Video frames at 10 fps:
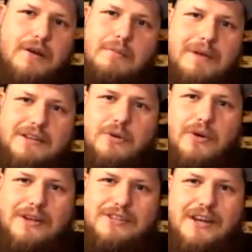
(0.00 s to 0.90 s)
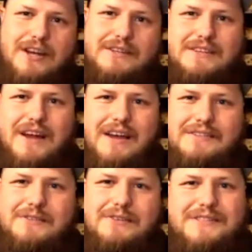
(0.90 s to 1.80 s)
my toy chest in high
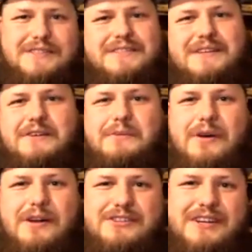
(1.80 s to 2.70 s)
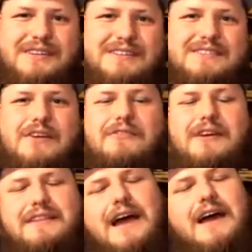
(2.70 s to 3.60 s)
school as a senior project and stuff
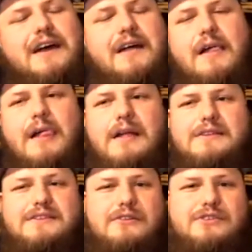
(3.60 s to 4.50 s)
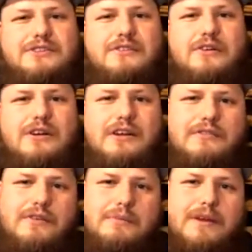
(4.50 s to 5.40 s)
like that. And so just learning
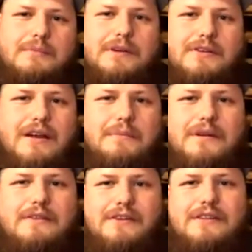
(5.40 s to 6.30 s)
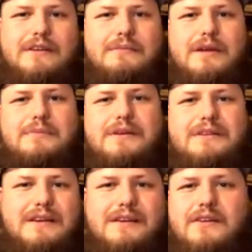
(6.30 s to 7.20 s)
from like my grandpa and everything made me
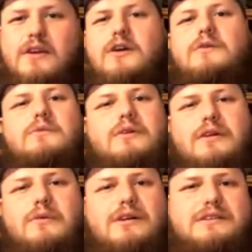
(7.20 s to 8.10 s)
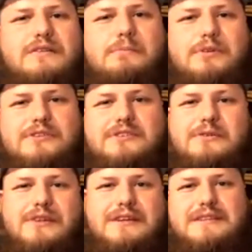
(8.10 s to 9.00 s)
like really want to
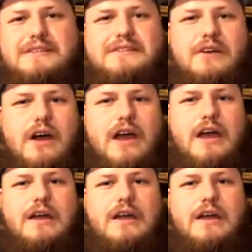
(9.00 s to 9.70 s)
pursue this as a